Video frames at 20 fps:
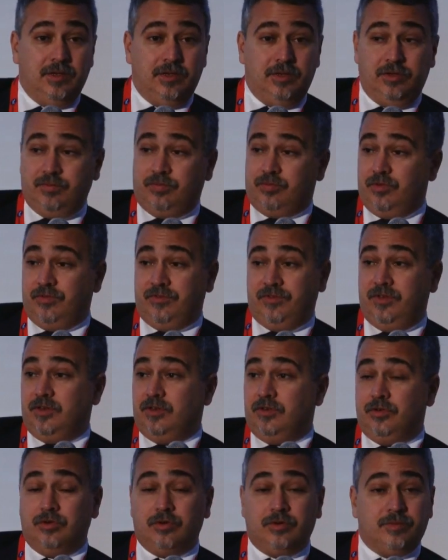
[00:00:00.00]
You
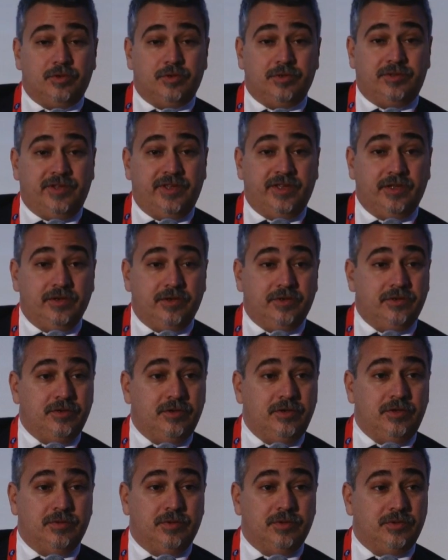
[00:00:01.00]
prefer normal
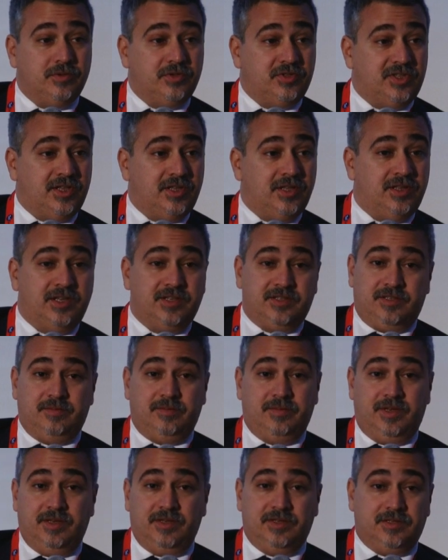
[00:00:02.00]
telco? You want to send an
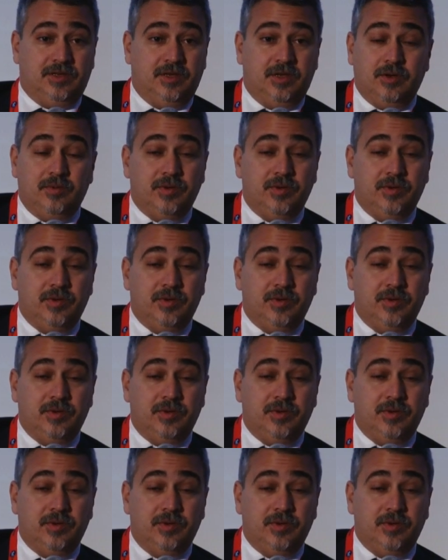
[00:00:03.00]
SMS?